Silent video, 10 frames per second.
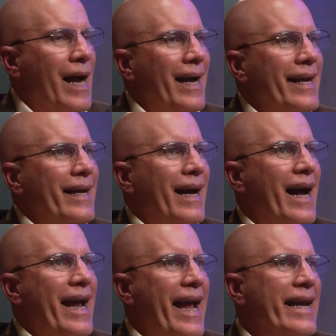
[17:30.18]
I
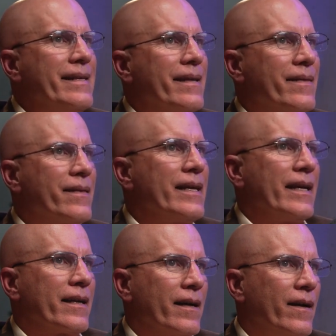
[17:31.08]
hate to
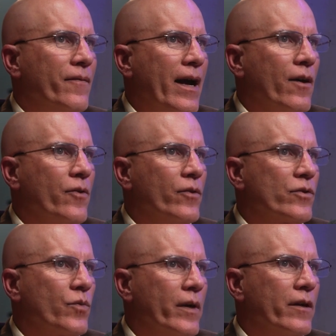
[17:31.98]
think of how
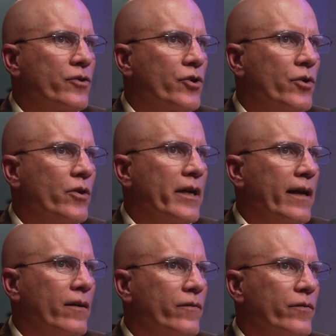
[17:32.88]
those would have turned
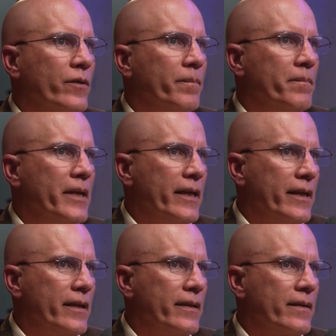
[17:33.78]
out for me.